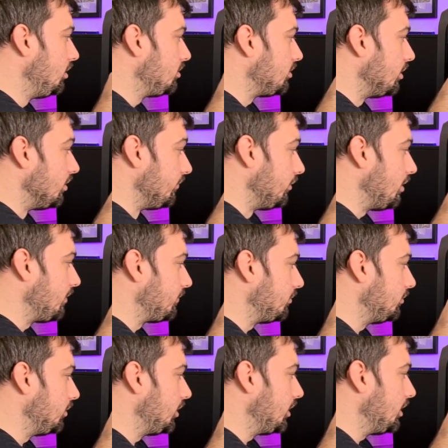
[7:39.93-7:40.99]
So if you're
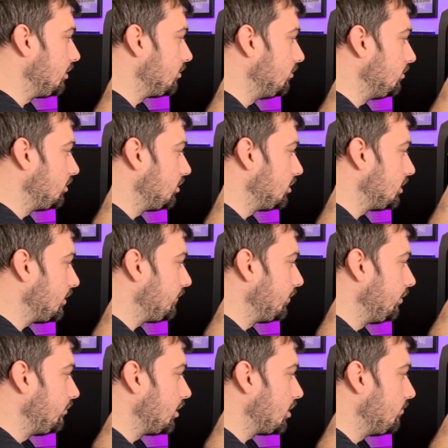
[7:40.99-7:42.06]
after an air cooler, I
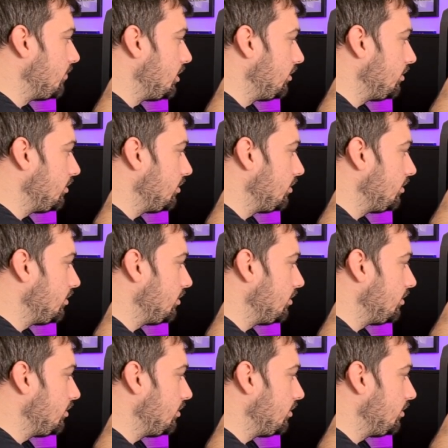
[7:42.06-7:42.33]
definitely recommend